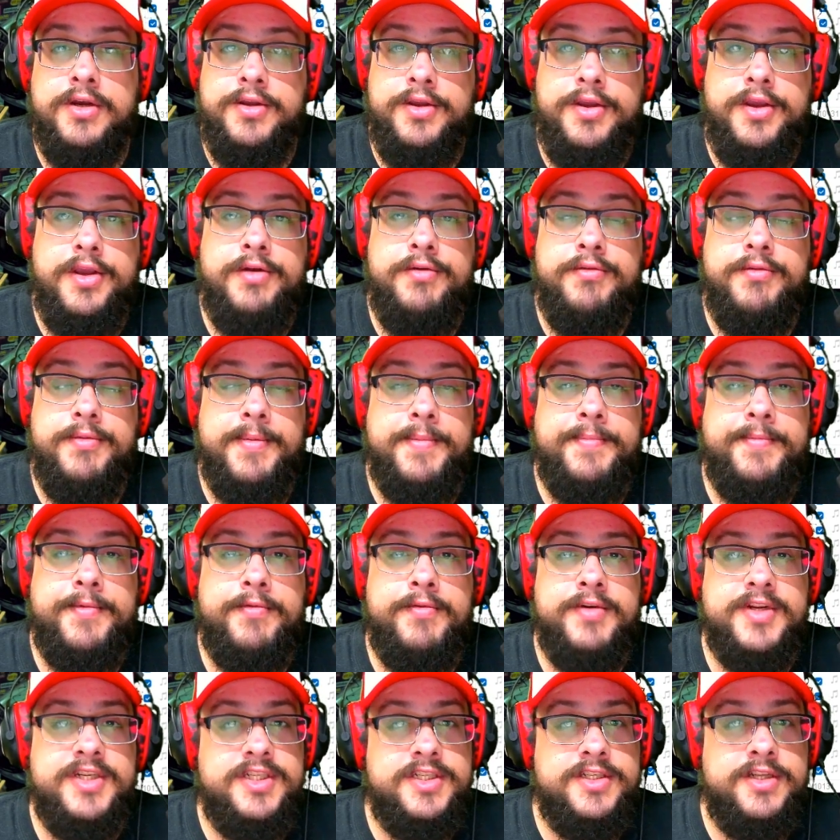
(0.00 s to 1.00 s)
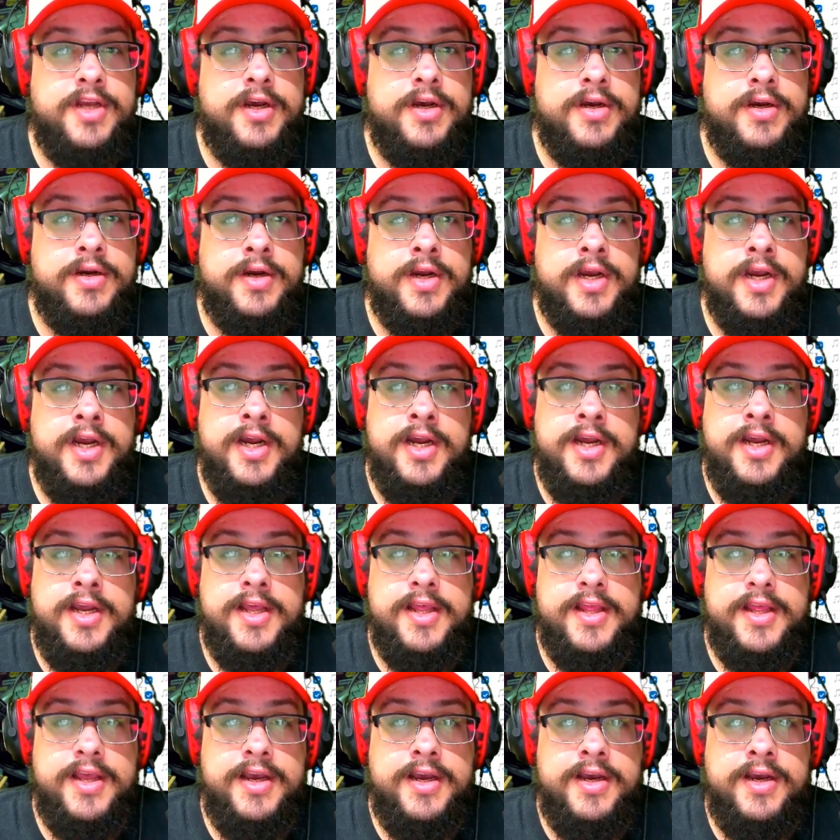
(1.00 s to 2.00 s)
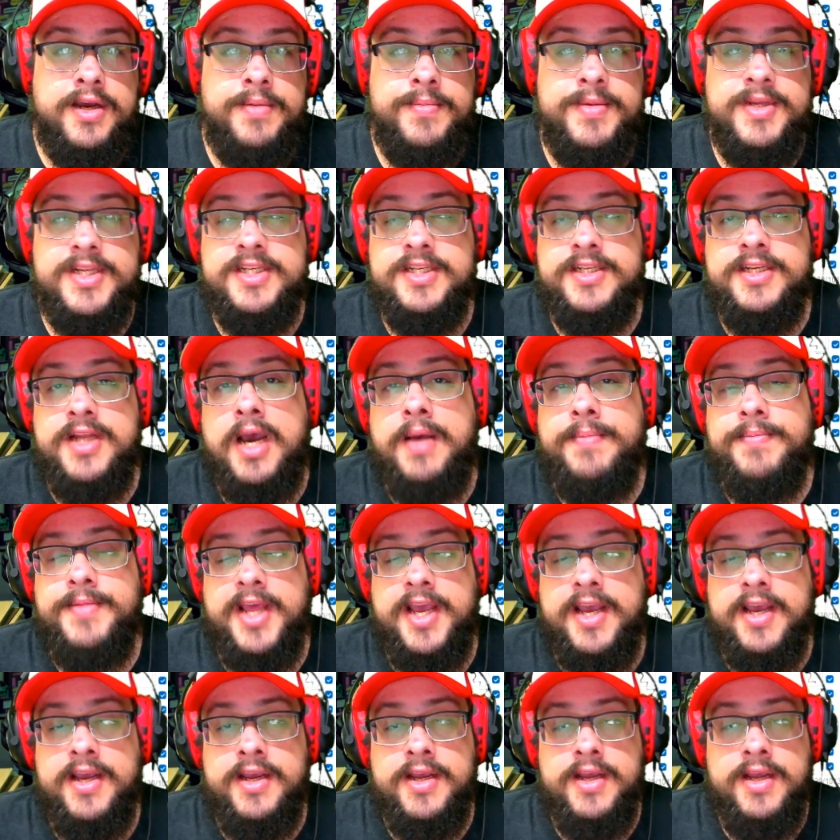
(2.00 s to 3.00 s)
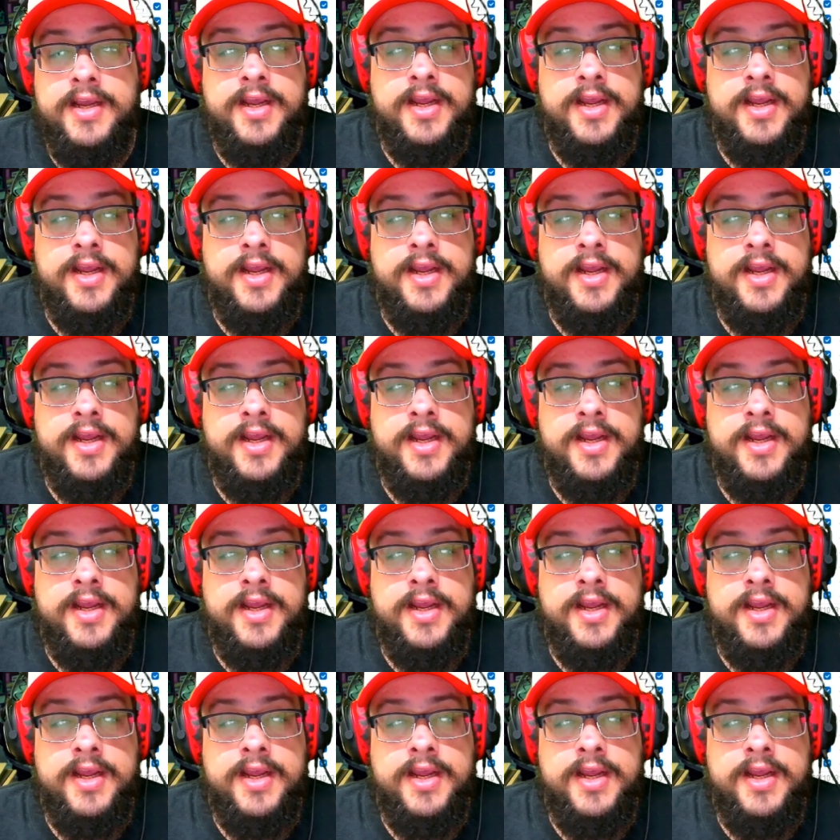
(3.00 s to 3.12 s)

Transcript: you can remember what song it stopped at,